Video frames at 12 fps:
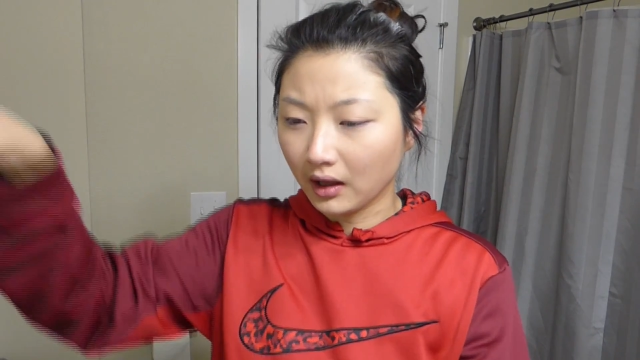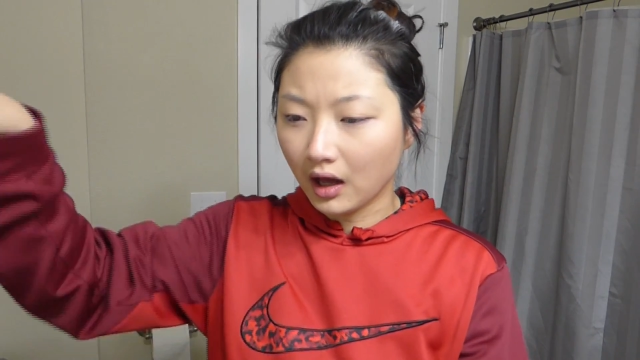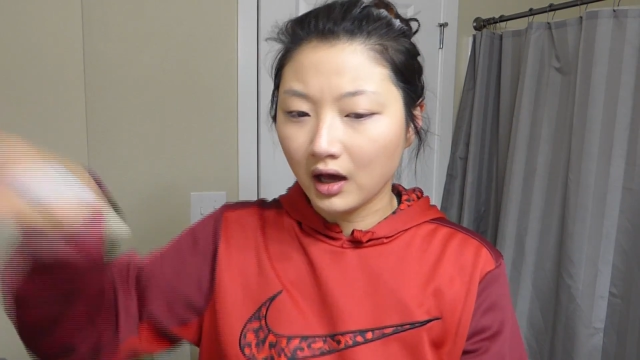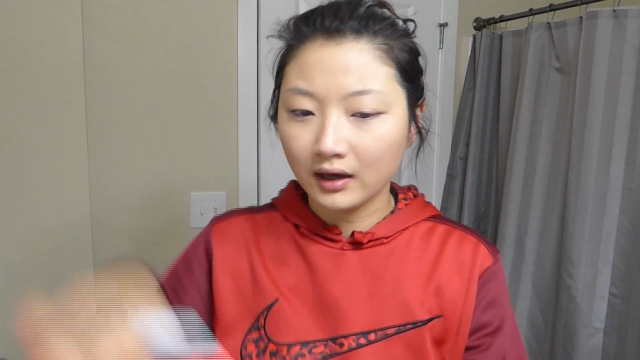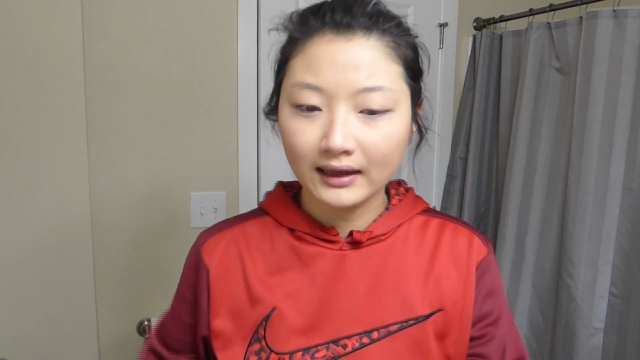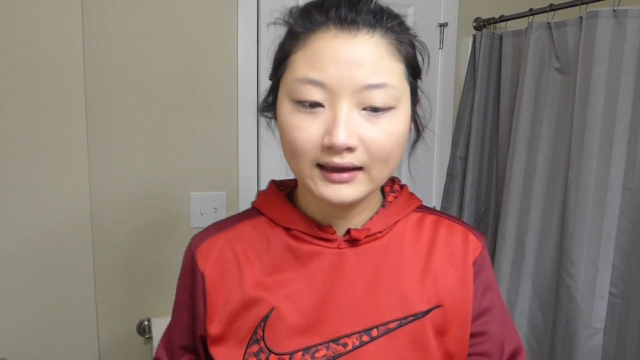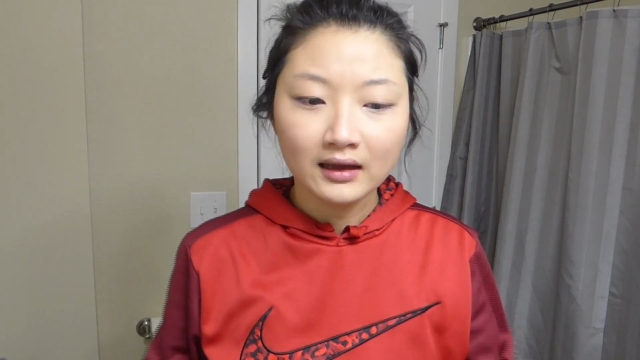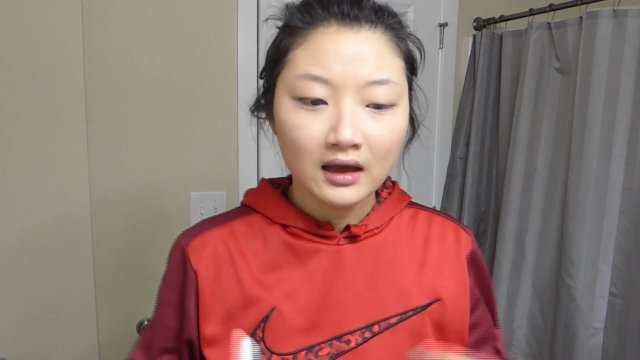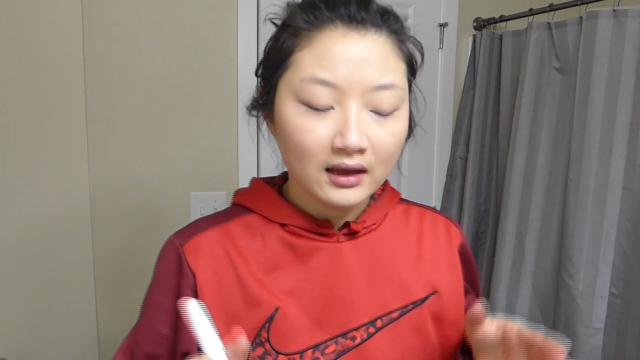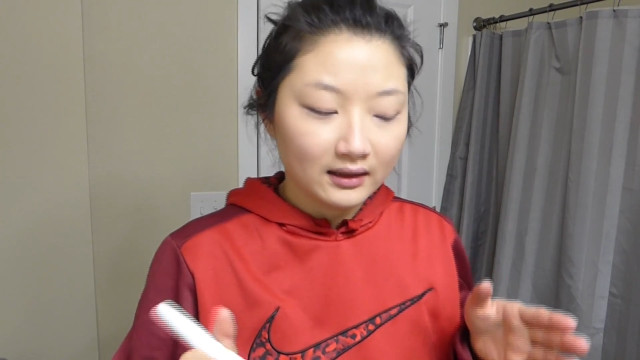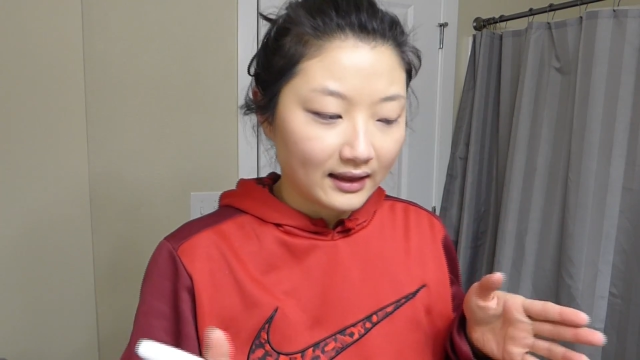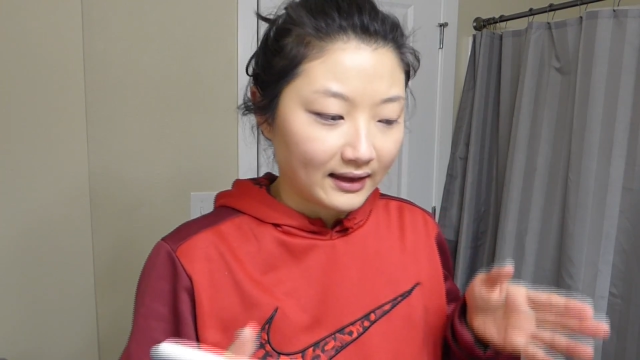along, and
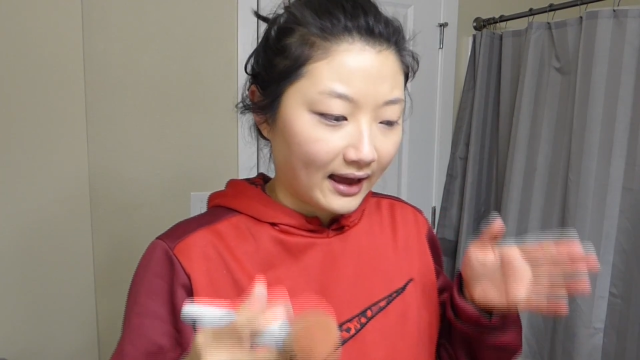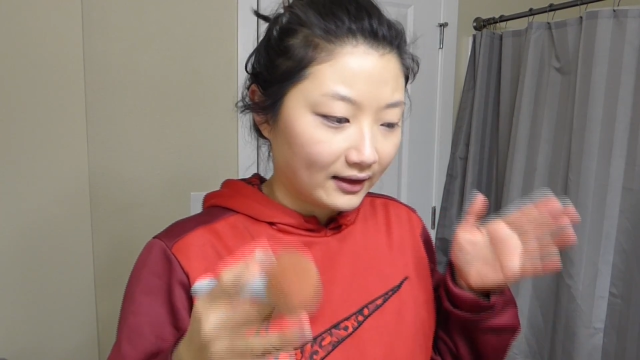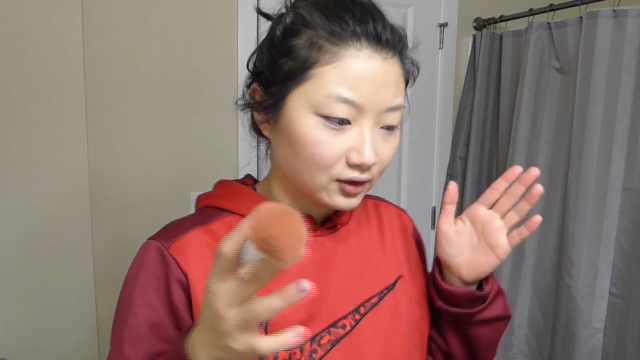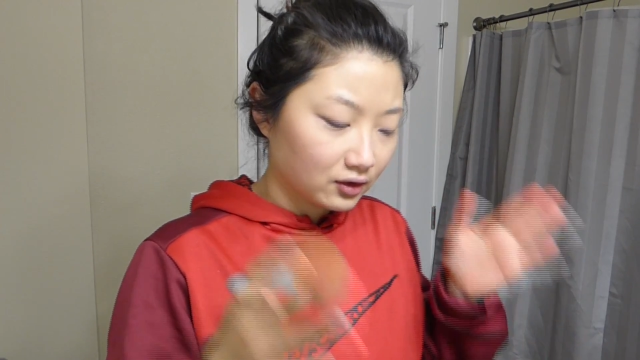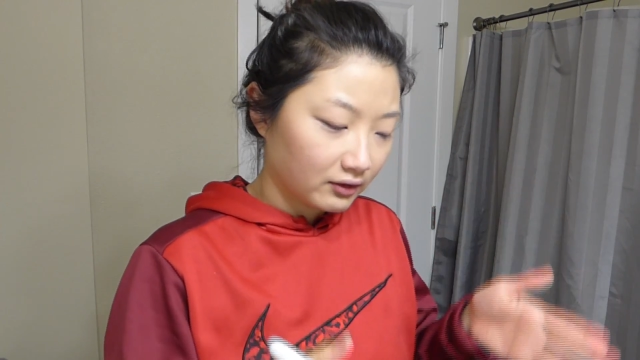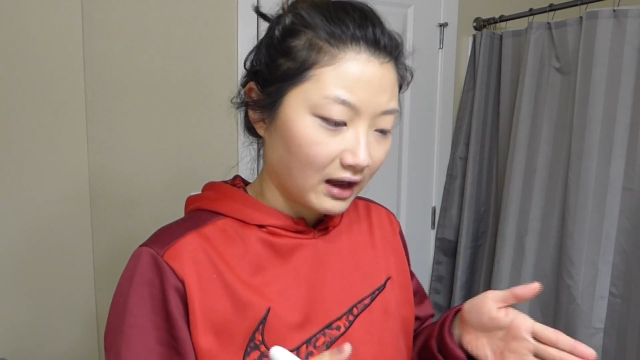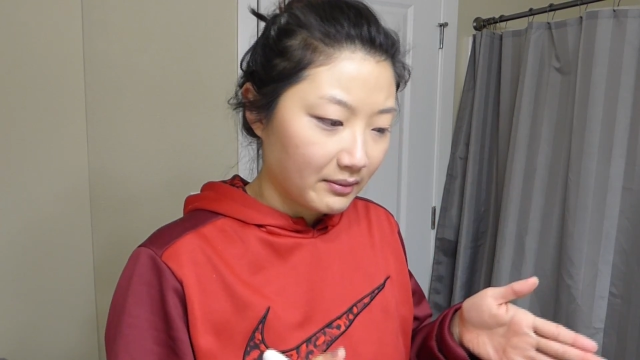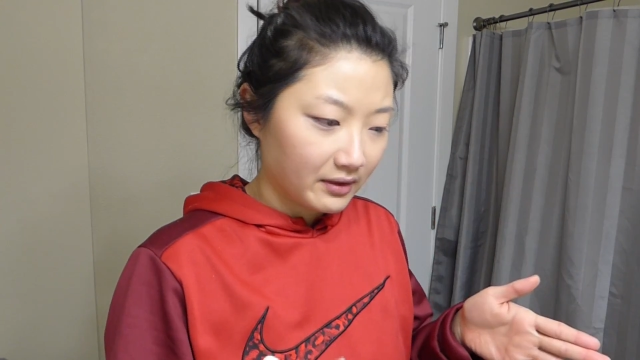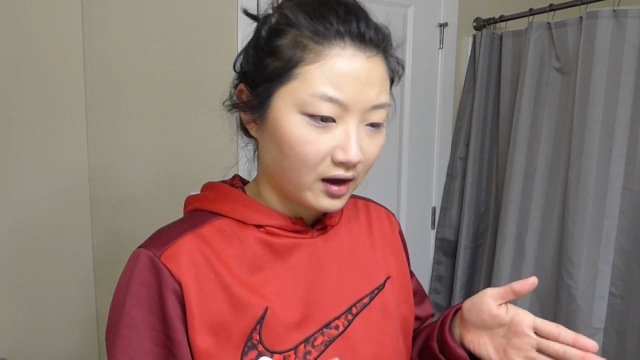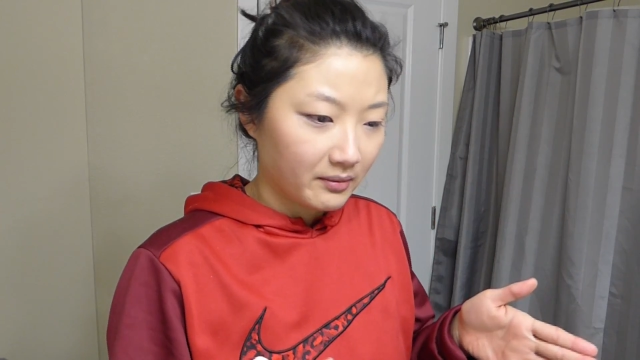like I had to cram it